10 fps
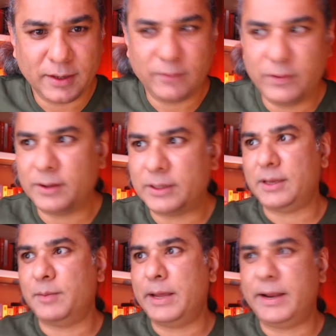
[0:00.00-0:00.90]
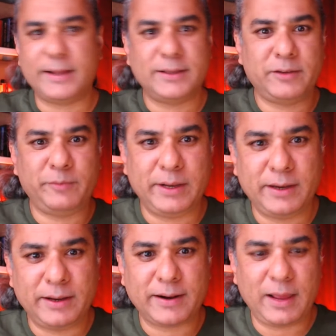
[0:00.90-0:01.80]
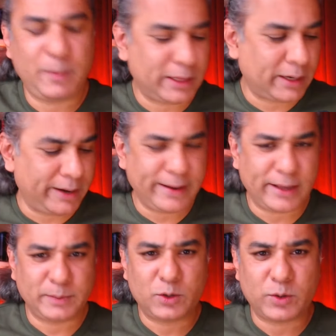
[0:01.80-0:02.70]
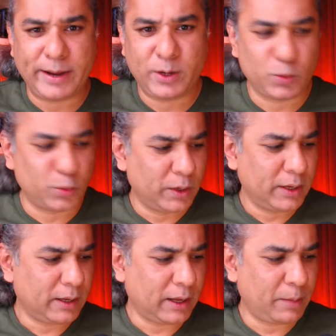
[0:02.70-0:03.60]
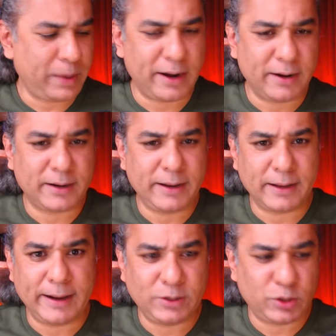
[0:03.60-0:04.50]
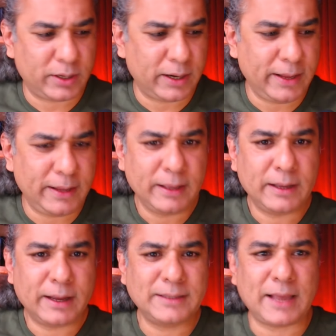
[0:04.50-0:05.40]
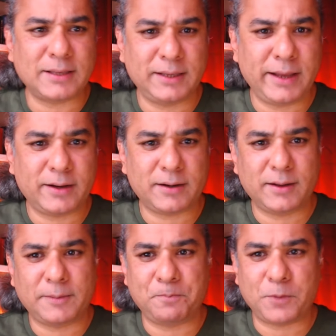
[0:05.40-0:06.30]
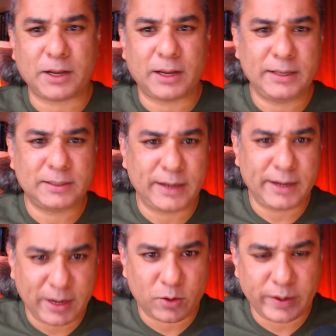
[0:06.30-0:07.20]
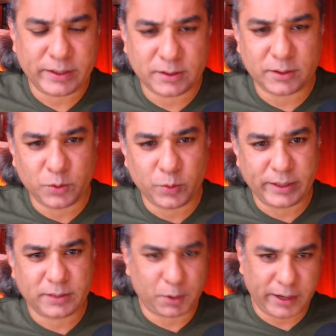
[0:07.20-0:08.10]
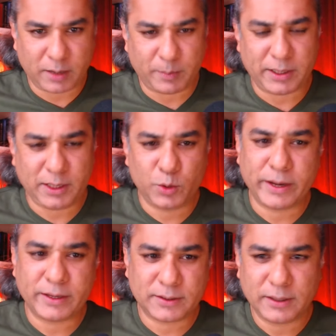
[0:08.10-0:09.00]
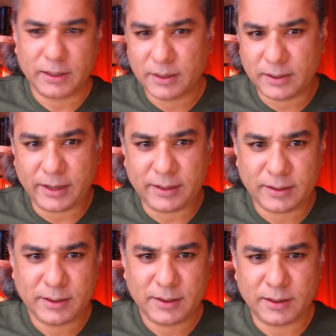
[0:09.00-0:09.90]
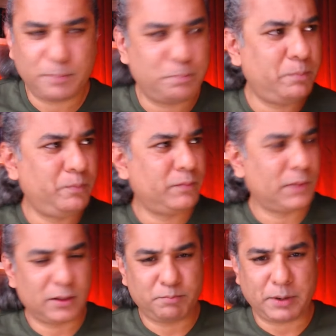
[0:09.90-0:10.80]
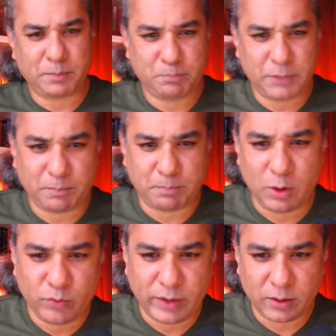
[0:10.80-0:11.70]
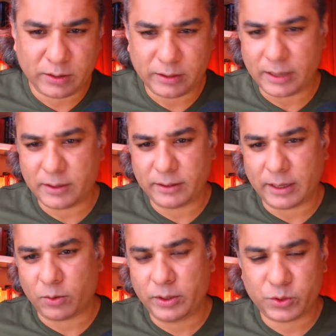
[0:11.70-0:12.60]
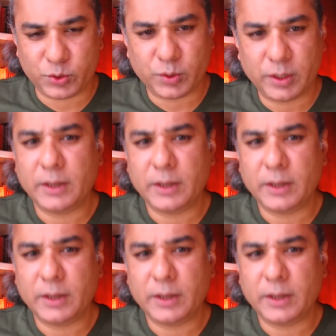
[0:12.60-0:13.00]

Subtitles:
We know that the Americans have been claiming that India has been trying to apparently, allegedly assassinate a Khalistani terrorist who is protected by the US, right? That Panu fellow, that whole issue.